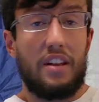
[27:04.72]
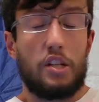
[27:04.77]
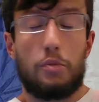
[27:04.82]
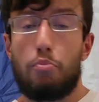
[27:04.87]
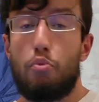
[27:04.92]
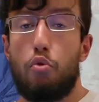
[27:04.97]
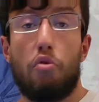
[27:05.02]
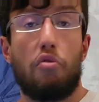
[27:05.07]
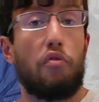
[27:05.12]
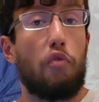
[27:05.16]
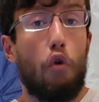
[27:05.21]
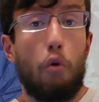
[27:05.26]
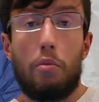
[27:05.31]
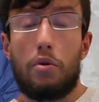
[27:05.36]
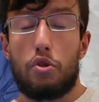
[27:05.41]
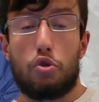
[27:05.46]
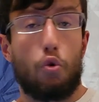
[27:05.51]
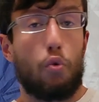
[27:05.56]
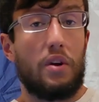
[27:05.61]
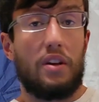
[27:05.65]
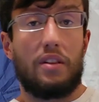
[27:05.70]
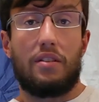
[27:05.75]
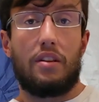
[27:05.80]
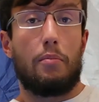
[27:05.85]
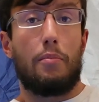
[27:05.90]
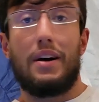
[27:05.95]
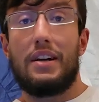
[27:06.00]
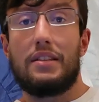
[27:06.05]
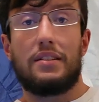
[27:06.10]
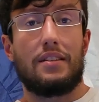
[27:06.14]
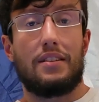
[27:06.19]
his performance-oriented
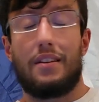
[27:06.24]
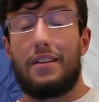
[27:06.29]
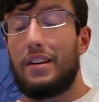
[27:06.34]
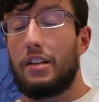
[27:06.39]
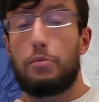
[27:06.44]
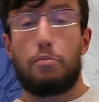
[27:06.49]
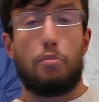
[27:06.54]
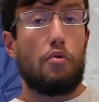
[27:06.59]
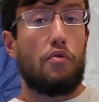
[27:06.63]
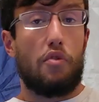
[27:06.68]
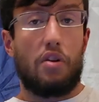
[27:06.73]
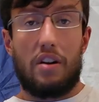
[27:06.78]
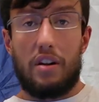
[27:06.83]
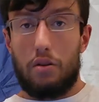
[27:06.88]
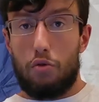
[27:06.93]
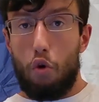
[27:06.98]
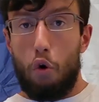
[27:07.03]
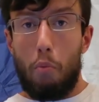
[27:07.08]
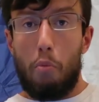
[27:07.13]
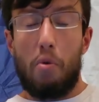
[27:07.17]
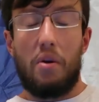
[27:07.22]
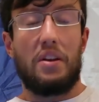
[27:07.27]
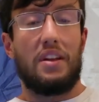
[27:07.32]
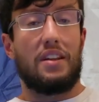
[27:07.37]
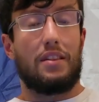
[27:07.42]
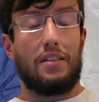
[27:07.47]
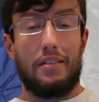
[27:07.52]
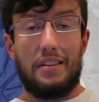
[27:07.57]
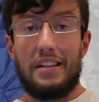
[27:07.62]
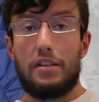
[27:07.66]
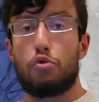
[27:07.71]
mindset that's perfectly normal, and it
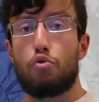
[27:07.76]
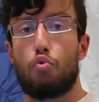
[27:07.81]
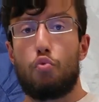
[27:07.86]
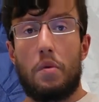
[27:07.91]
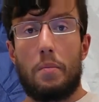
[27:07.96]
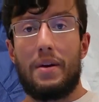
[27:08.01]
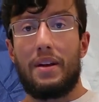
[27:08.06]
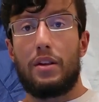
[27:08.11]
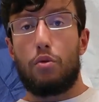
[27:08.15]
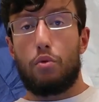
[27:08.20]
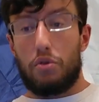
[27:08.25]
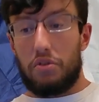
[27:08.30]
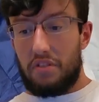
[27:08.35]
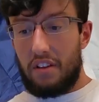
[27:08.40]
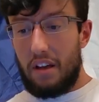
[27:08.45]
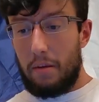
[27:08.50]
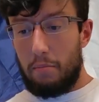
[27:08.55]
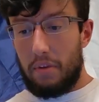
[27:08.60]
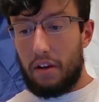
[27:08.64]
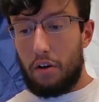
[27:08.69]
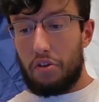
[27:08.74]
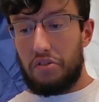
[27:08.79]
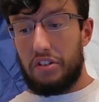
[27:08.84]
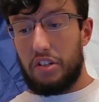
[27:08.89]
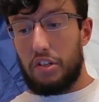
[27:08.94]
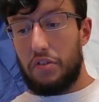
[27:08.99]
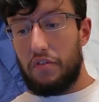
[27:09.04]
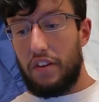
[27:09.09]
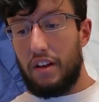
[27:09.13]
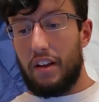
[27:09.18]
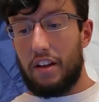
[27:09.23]
needs to remain the same because
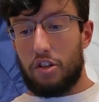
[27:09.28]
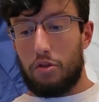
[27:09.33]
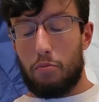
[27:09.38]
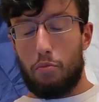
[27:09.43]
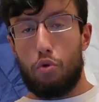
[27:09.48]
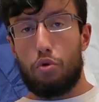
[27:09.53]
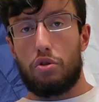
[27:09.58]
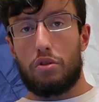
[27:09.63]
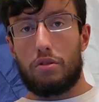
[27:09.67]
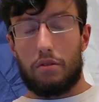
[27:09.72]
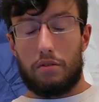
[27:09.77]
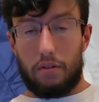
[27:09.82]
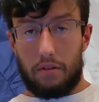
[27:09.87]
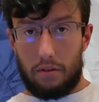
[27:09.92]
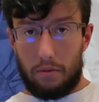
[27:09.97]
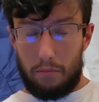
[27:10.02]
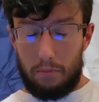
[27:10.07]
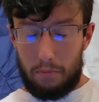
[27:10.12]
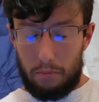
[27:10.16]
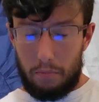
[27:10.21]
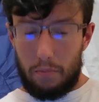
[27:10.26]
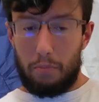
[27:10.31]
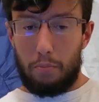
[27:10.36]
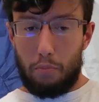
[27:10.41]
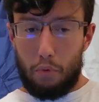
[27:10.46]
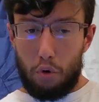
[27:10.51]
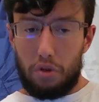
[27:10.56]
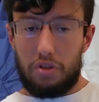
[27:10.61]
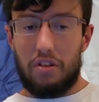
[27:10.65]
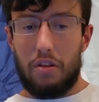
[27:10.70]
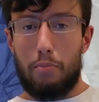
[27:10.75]
his thing is most
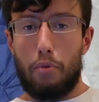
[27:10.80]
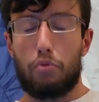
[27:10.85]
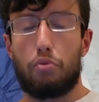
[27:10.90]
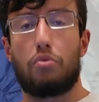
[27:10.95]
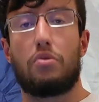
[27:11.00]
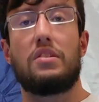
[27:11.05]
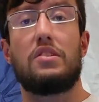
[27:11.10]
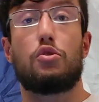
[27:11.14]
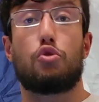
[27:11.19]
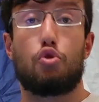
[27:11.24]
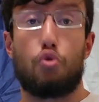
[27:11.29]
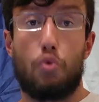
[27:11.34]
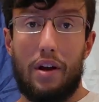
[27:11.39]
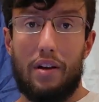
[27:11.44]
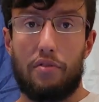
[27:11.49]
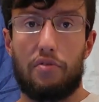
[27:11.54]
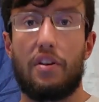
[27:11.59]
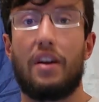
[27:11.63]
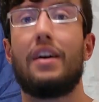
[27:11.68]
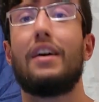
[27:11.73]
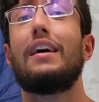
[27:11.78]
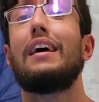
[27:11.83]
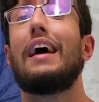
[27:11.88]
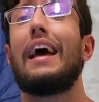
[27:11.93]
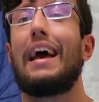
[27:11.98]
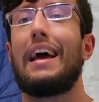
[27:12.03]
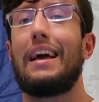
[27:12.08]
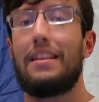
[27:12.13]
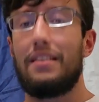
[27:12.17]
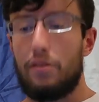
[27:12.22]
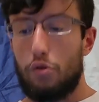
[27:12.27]
most importantly strength
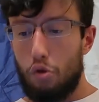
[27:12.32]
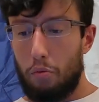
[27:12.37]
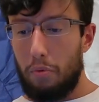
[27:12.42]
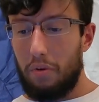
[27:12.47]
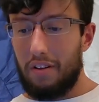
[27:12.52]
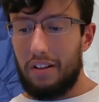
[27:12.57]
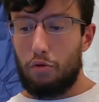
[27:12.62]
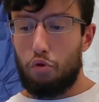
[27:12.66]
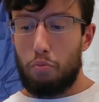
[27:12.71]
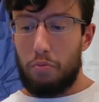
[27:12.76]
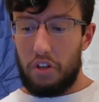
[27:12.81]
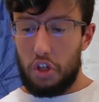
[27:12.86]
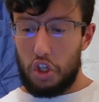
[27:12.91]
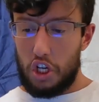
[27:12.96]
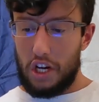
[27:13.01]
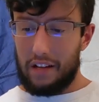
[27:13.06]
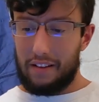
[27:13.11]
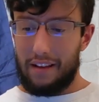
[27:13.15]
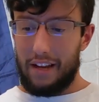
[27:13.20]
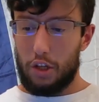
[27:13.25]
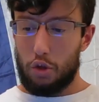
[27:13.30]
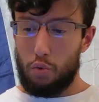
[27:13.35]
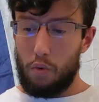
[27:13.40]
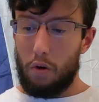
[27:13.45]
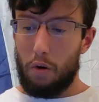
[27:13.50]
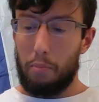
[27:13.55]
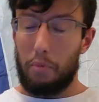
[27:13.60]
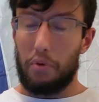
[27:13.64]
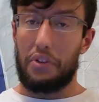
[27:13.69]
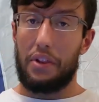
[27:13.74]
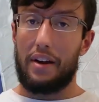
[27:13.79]
and you believe to be jacked as well.
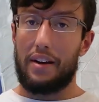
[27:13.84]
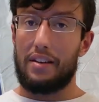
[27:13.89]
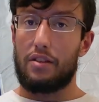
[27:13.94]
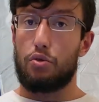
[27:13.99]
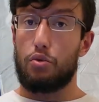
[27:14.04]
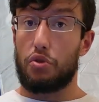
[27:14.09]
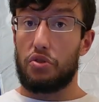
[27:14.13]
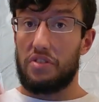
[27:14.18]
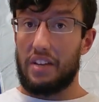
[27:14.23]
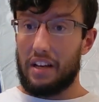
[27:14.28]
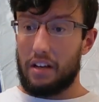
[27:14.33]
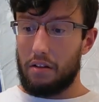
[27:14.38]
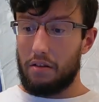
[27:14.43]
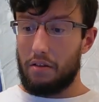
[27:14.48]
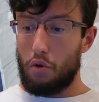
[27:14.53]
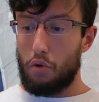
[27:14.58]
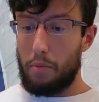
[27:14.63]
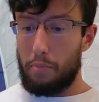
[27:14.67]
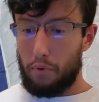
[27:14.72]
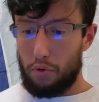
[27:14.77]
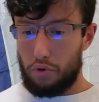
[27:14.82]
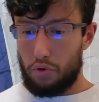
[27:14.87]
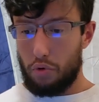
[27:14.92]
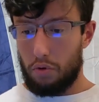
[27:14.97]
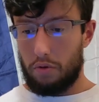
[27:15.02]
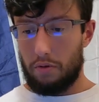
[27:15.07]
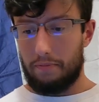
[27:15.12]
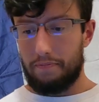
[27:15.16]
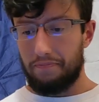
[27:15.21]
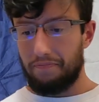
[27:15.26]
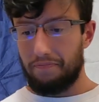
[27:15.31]
But that is the secondary pursuit.